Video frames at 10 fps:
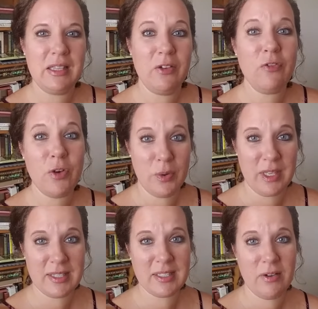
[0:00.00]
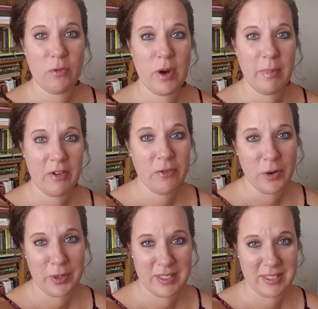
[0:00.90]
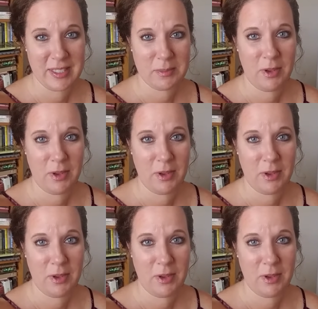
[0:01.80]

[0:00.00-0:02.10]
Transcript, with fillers: the focus of where my focus is.